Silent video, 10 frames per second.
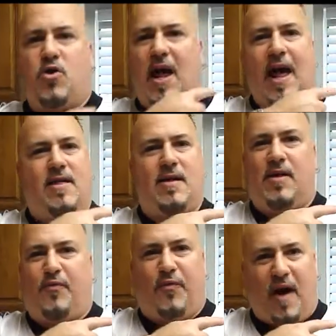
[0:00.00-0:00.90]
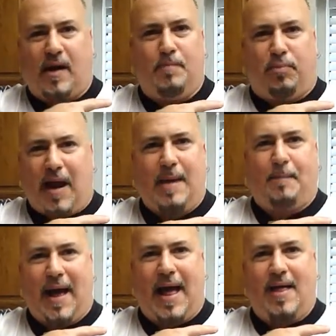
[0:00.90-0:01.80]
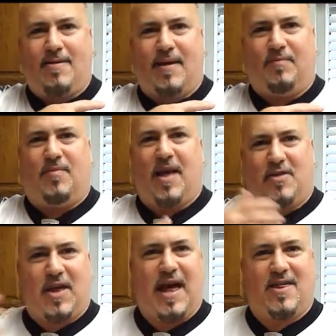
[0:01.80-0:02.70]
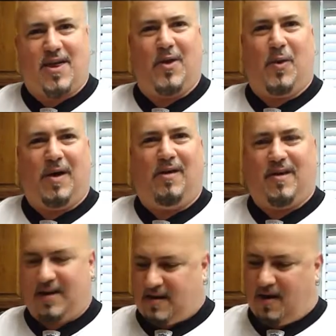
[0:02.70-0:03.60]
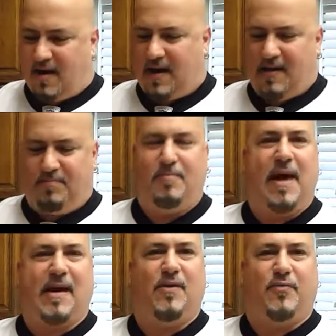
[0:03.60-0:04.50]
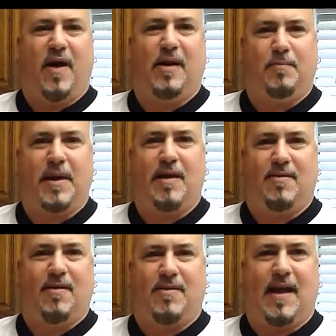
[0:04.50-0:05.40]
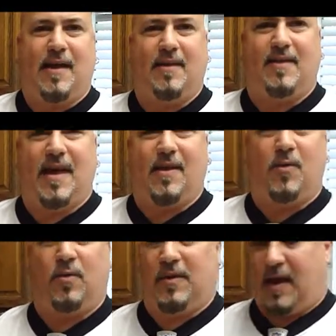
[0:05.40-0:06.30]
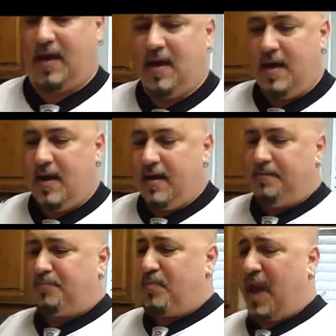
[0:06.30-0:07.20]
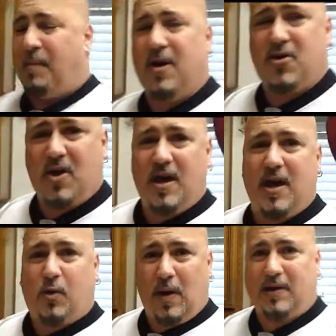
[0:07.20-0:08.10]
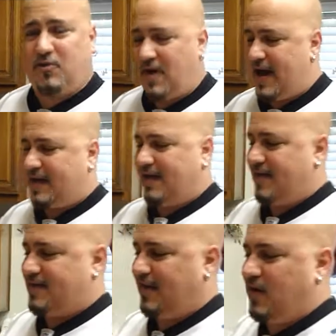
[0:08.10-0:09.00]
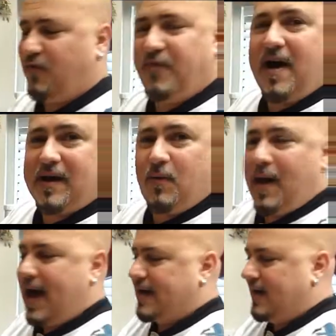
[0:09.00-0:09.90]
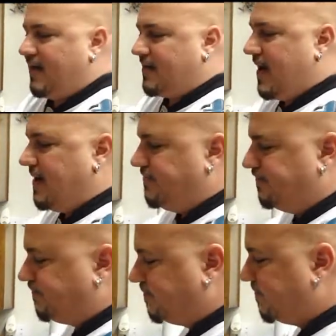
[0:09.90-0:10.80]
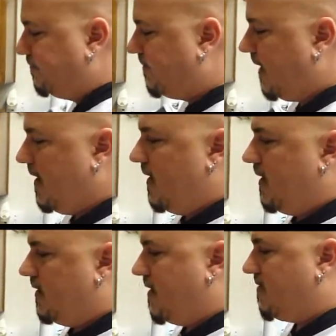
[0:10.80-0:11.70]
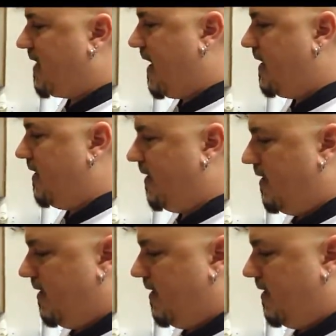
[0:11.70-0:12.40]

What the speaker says: changing your fucking brake pads and changing oil in your car and making a fucking pizza. It's not a cool thing. I'm going to show you a quick trick. It's a little fucking wacky, okay? This thing,